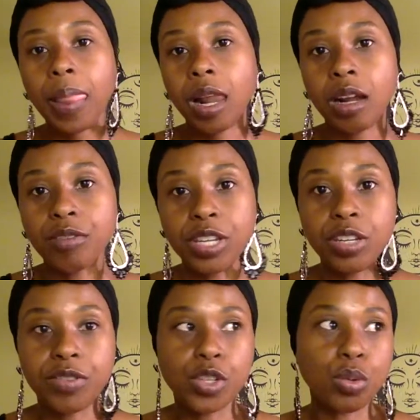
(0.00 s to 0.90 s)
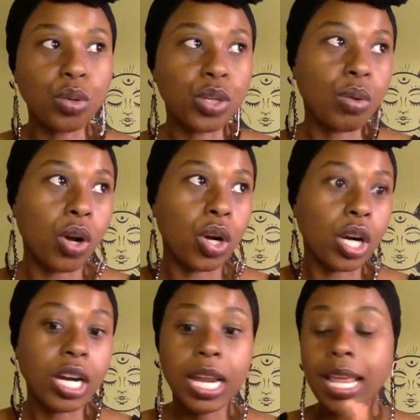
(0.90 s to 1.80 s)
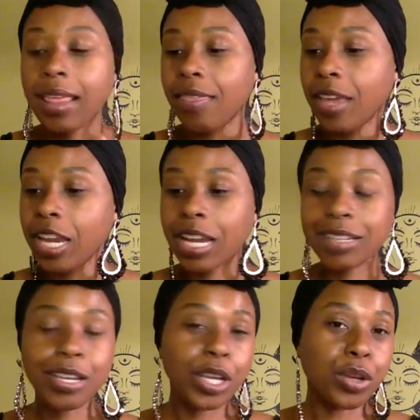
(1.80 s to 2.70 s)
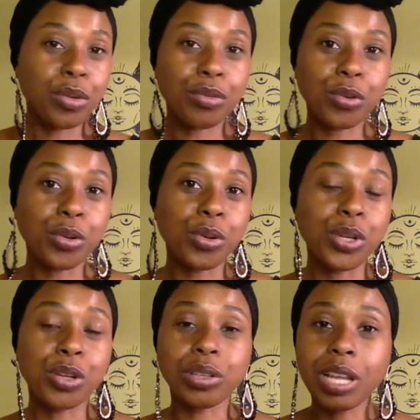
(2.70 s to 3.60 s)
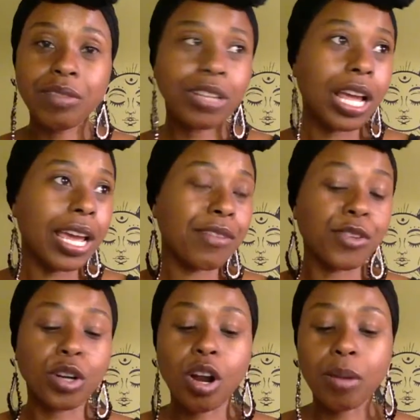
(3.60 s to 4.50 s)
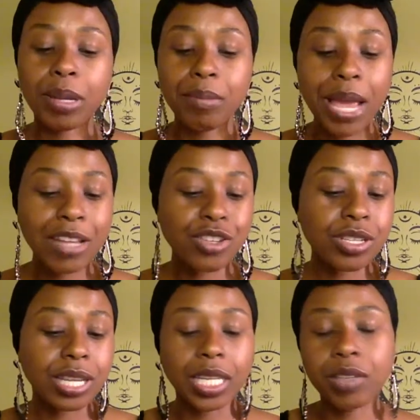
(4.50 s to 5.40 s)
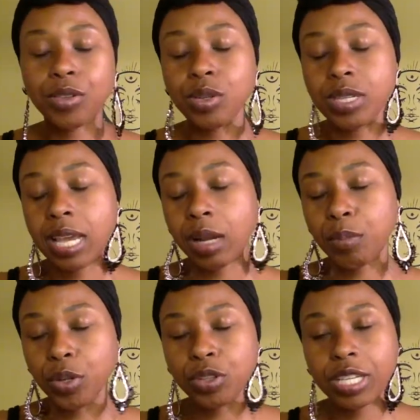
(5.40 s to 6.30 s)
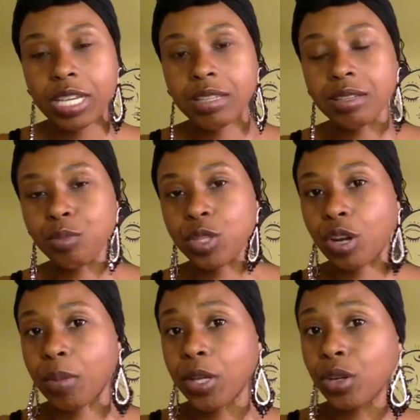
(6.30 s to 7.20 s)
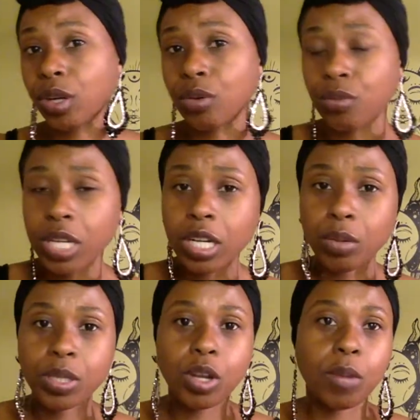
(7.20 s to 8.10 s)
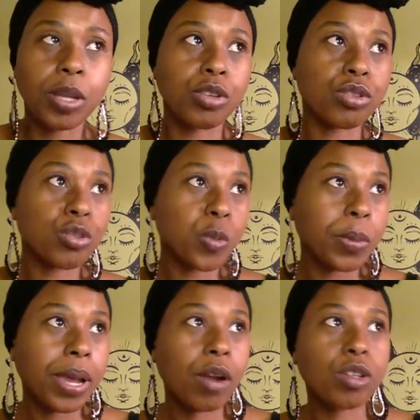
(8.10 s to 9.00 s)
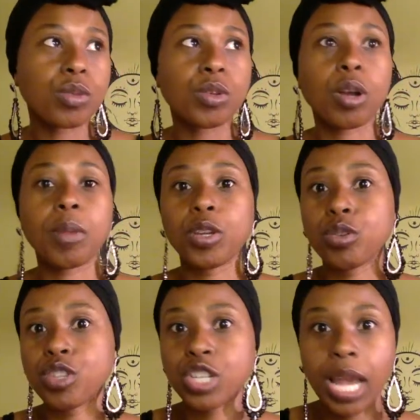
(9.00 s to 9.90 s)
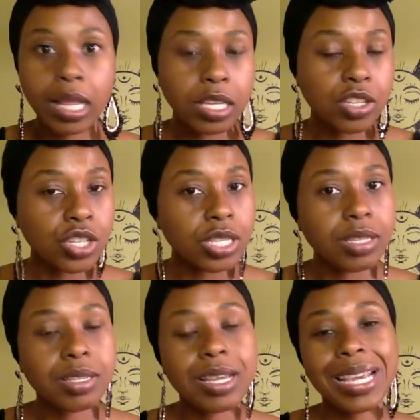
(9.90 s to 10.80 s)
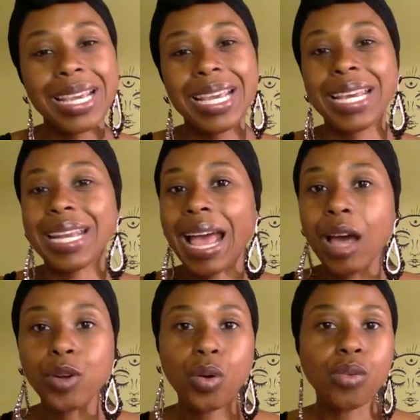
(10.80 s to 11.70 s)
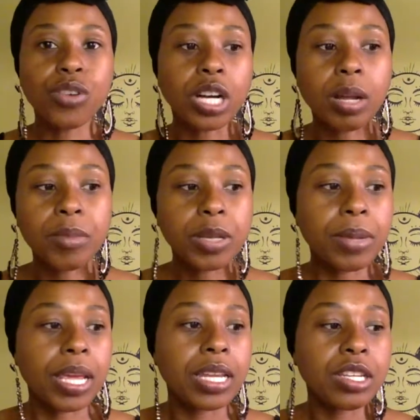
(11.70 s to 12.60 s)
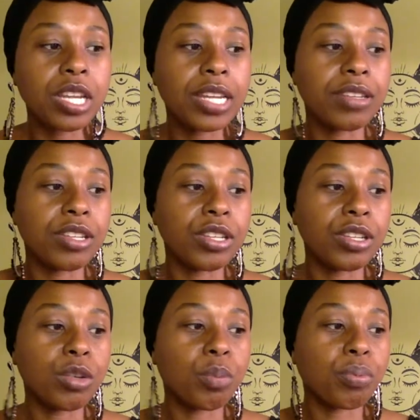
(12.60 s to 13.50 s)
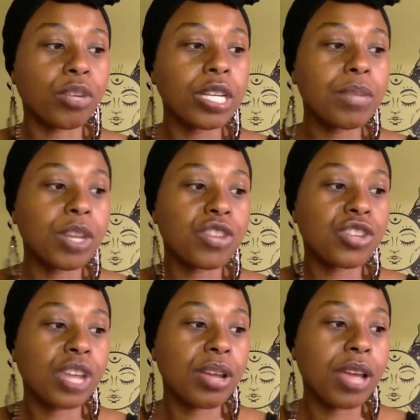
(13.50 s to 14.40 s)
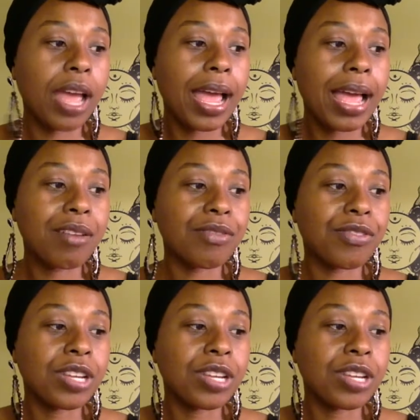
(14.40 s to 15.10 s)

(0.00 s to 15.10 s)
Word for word: of individual you are. Then I take you through your love life, your karmic matches. I give you exact birth dates. We talk about your career. We talk about your superpowers. We talk about your challenges and how to overcome them, and, and you'll pretty much have